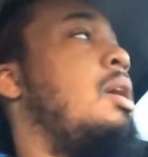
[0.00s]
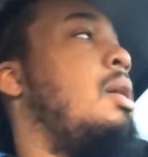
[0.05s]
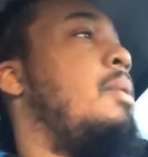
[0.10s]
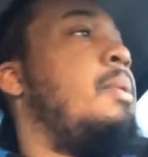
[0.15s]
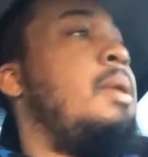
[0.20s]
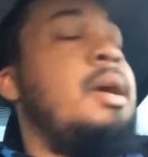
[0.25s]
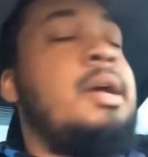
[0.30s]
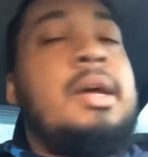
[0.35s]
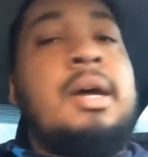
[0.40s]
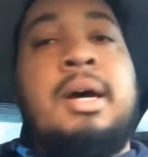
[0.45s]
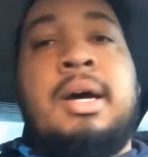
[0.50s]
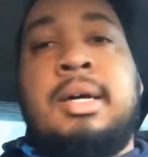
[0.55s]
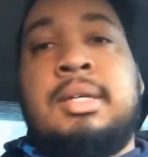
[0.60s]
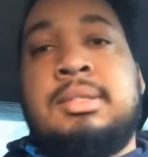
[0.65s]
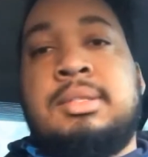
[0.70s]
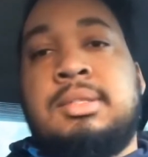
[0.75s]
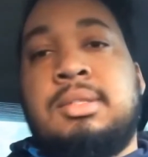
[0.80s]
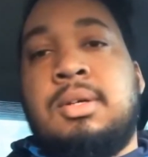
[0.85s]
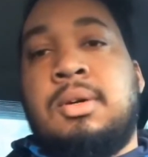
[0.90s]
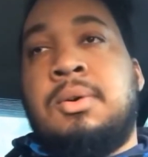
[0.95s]
All right,
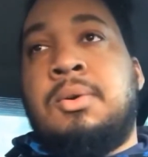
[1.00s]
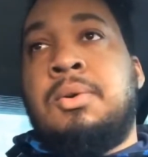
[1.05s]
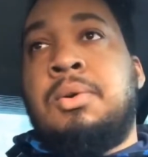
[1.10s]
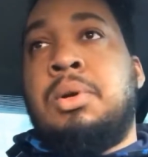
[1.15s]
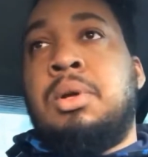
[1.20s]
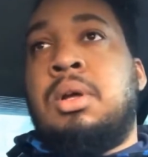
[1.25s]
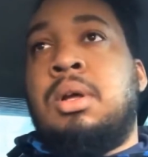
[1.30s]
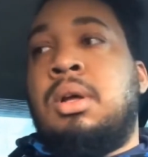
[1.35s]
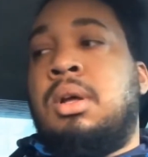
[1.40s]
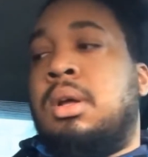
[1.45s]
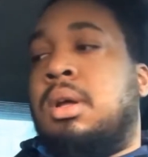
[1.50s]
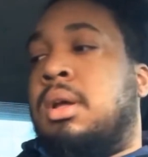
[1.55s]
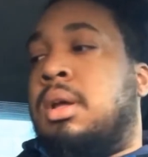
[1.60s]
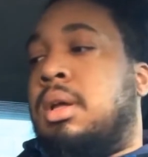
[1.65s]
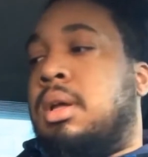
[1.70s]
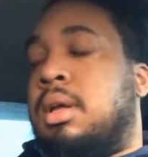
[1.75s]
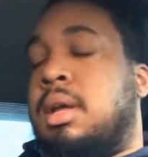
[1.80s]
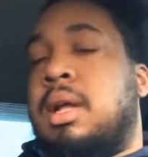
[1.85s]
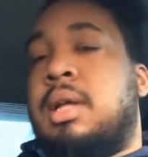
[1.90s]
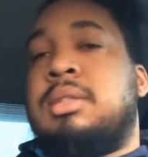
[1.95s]
guys. So
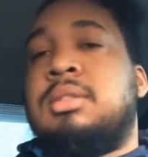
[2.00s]
yeah,